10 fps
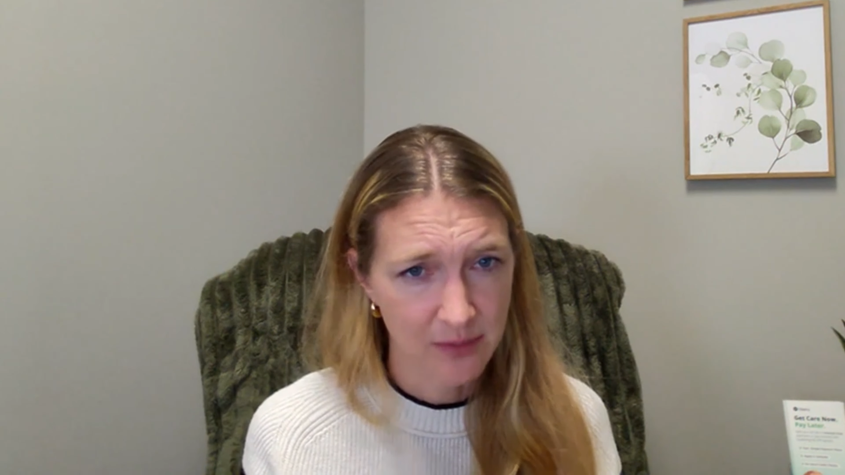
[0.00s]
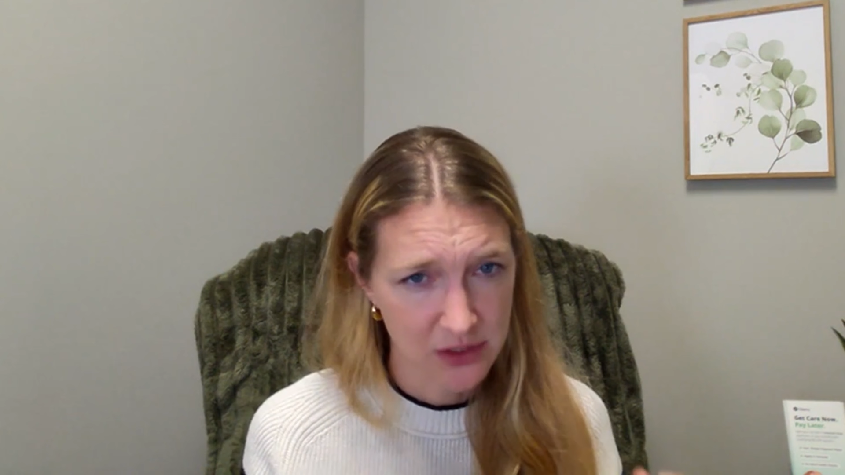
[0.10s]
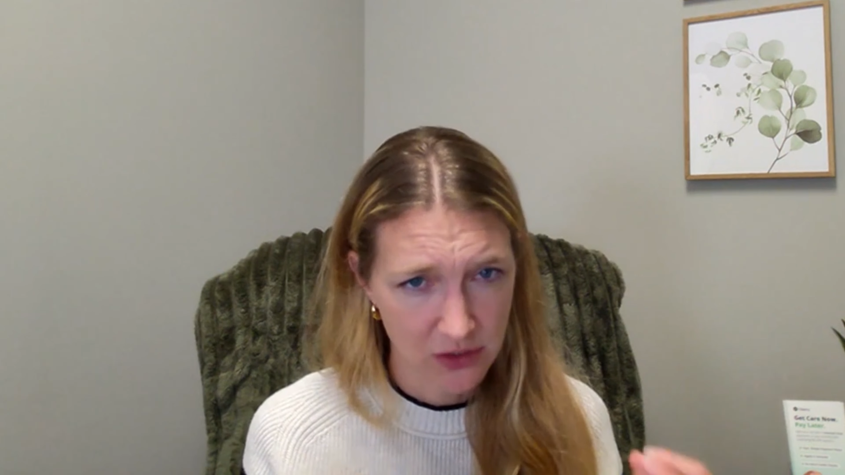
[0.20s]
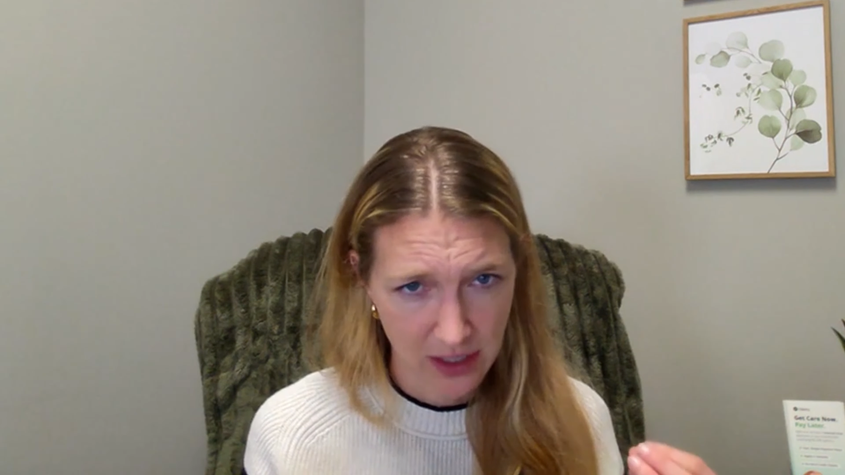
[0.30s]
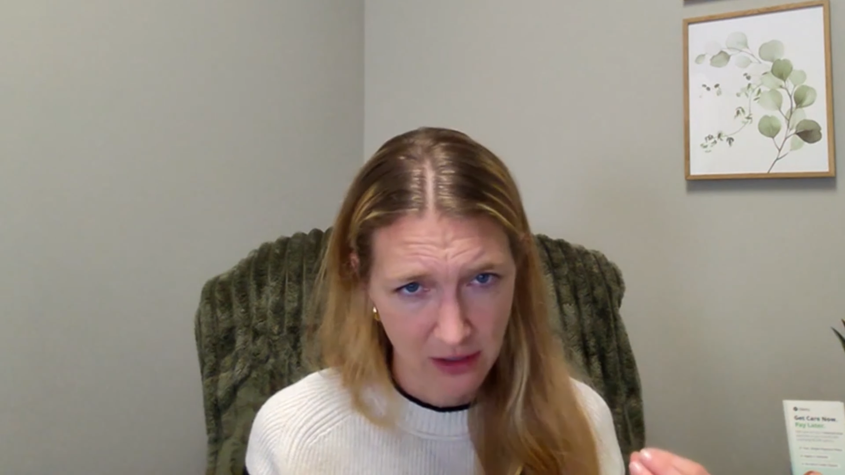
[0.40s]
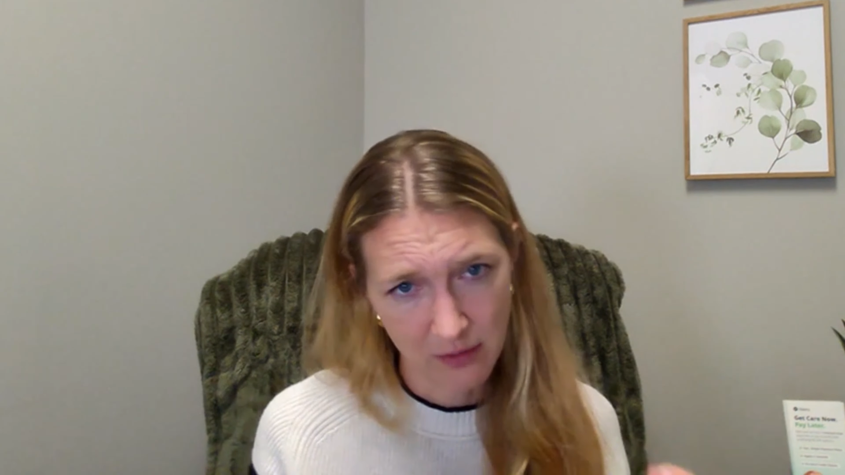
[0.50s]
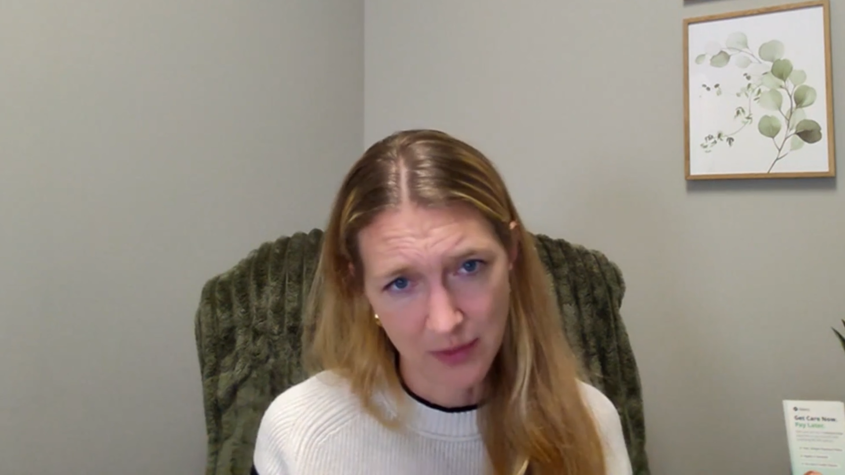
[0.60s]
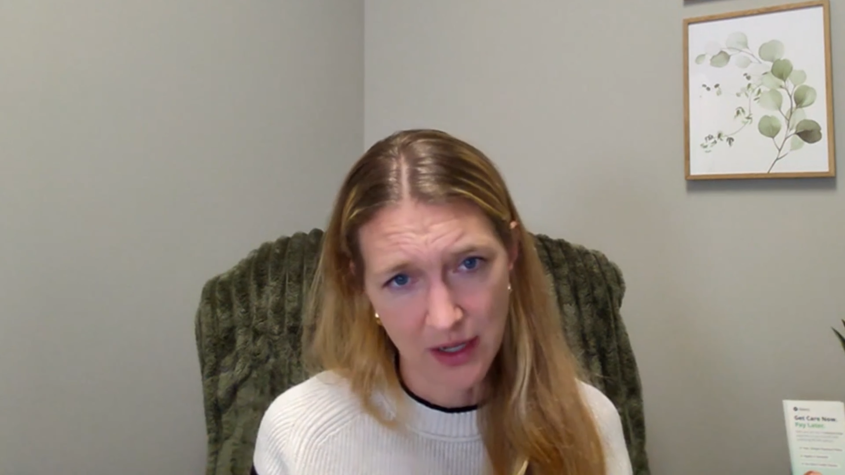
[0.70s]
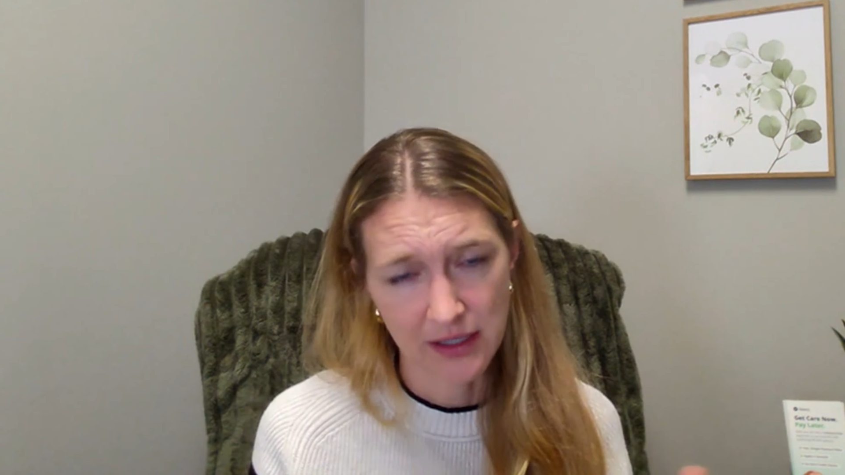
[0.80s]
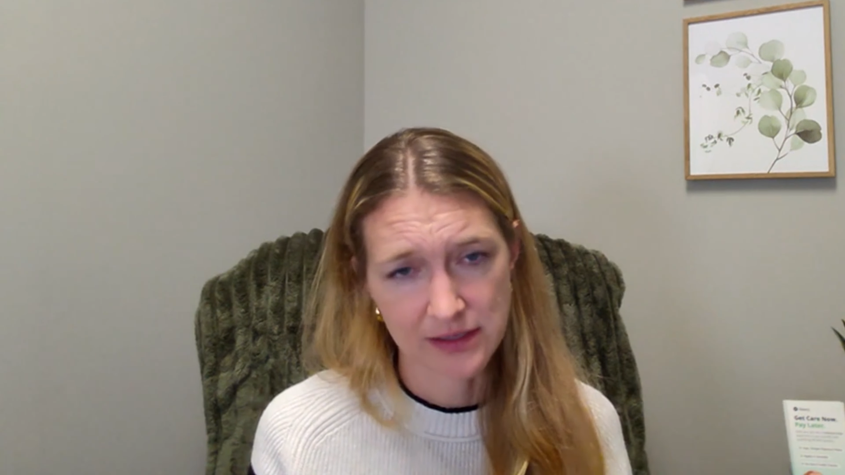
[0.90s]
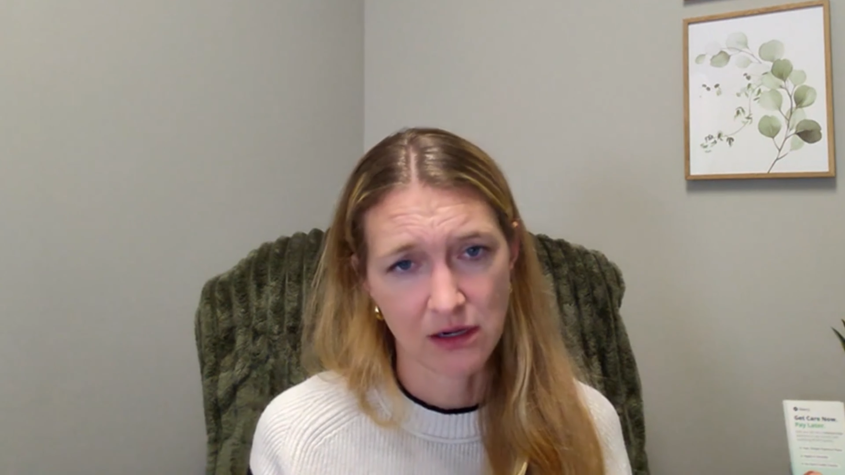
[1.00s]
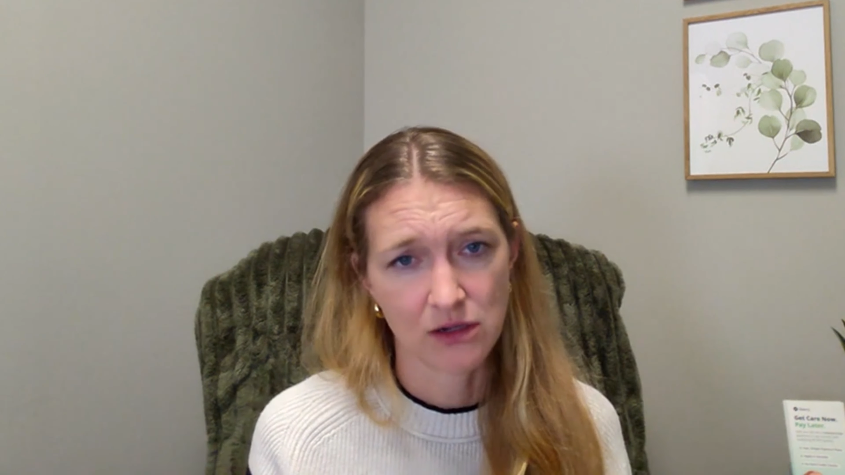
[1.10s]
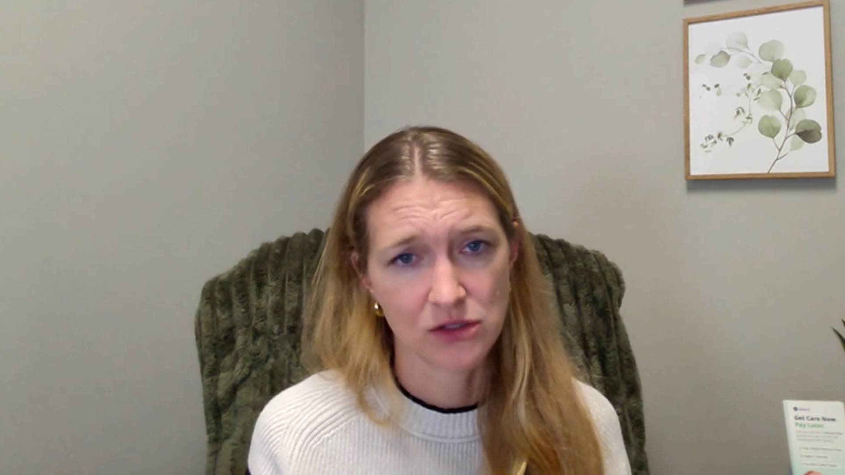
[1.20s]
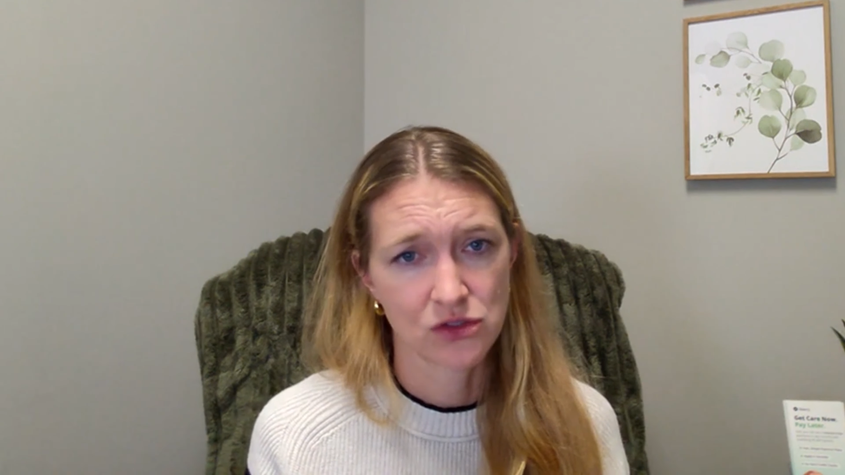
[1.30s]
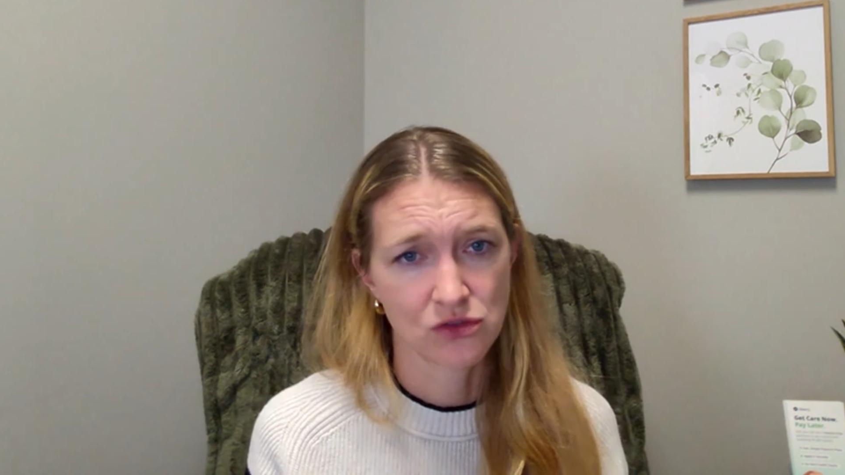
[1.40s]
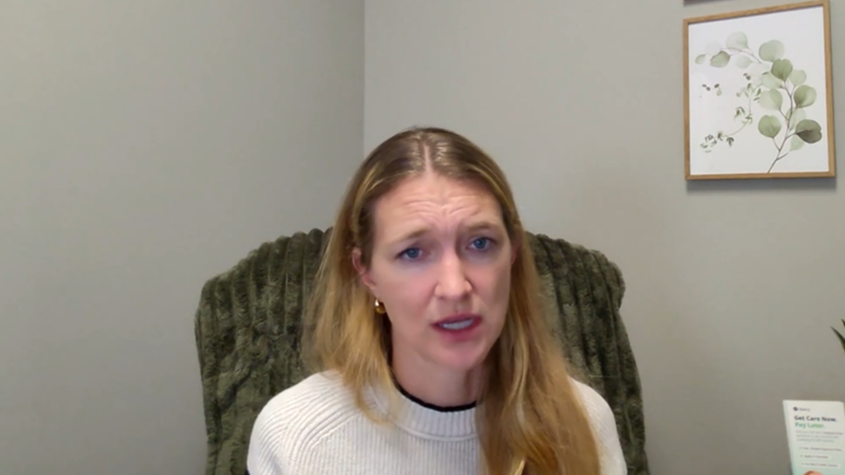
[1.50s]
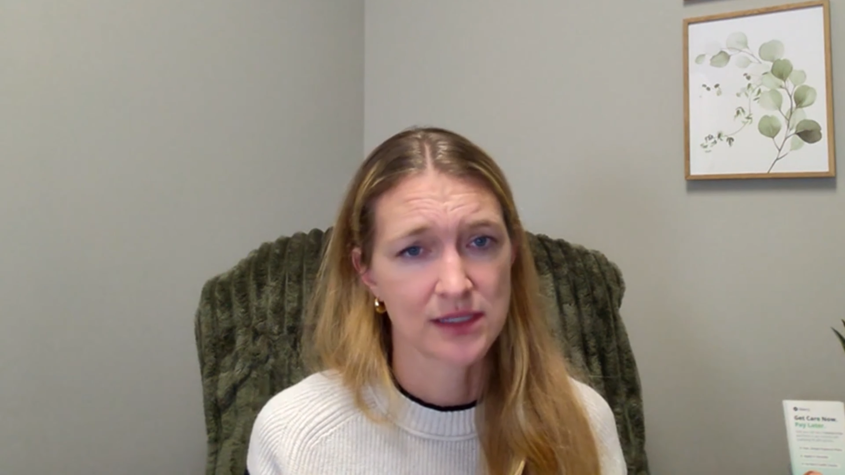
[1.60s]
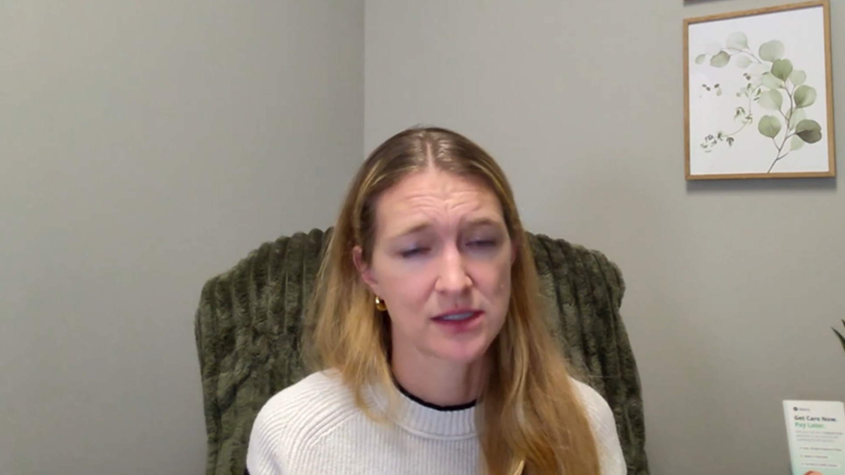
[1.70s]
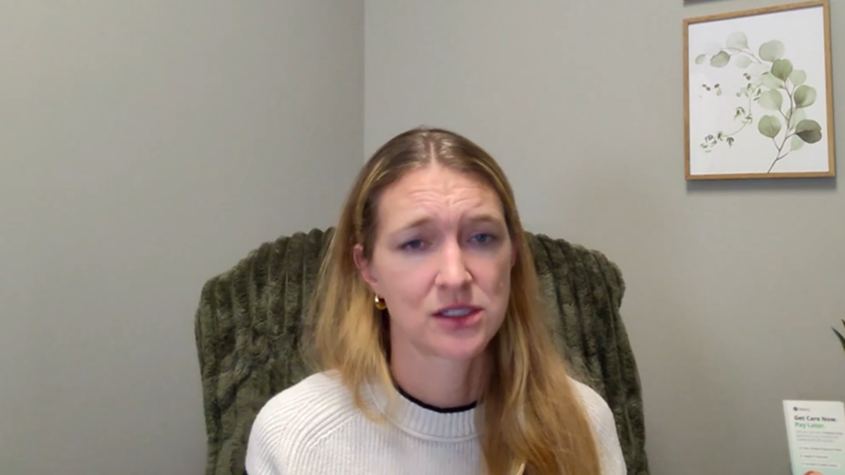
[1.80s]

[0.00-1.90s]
so that our bodies are stressed.